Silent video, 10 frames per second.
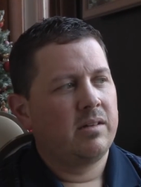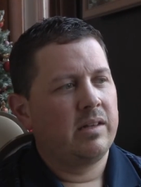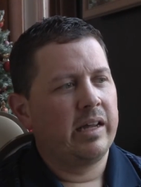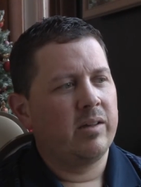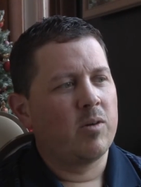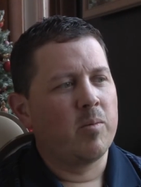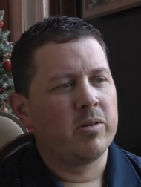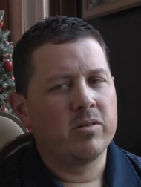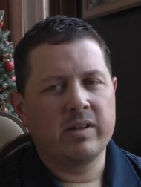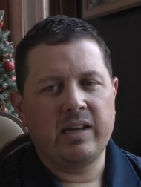like
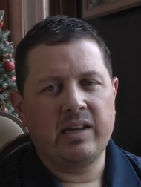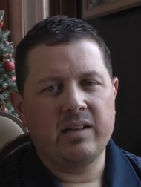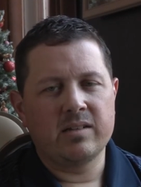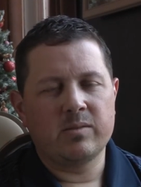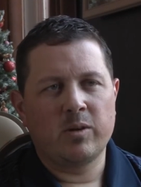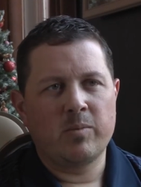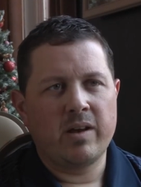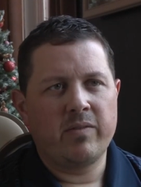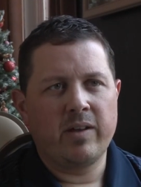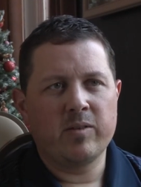Robert Earl is one of
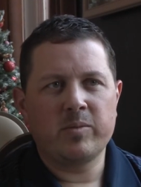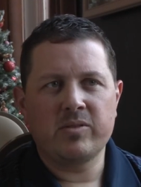my favorite